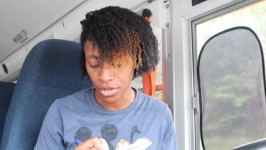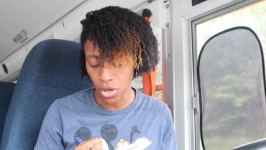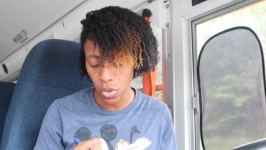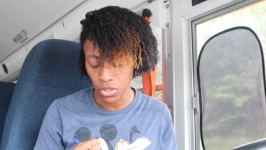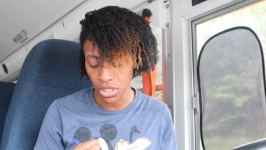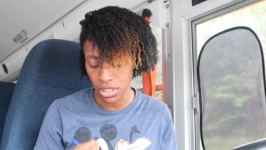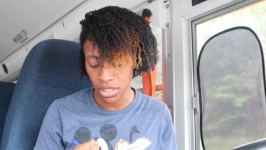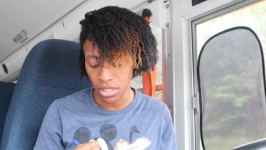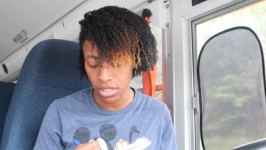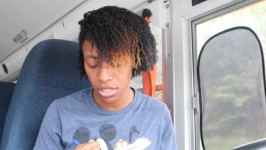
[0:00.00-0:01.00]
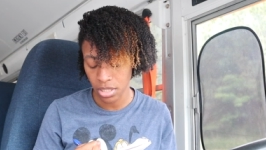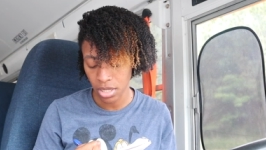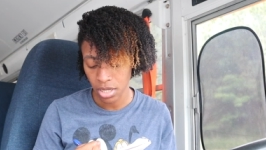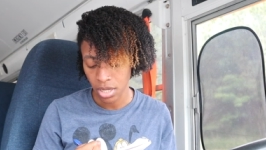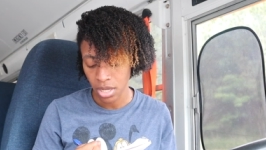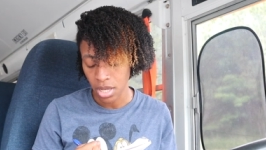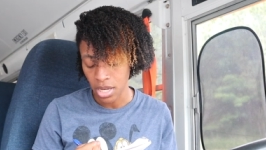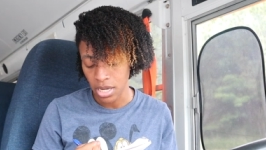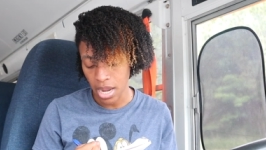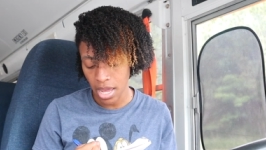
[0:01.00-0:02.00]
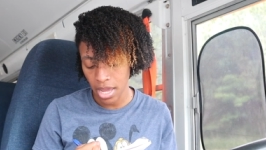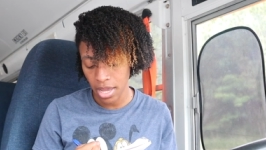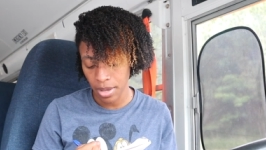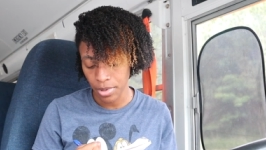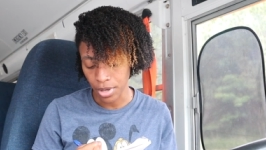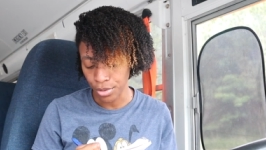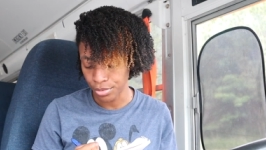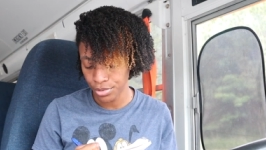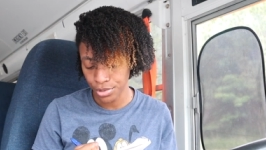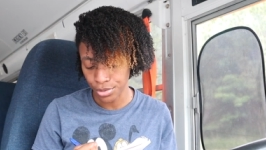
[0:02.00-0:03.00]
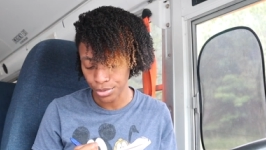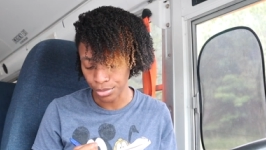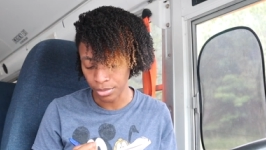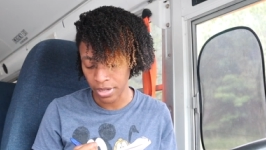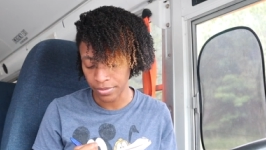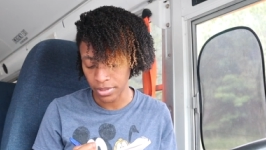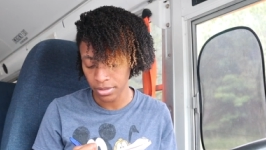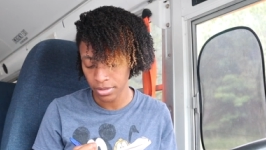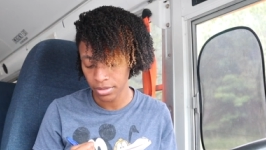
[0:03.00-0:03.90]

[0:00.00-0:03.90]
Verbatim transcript: the coach's name, coach, whoever.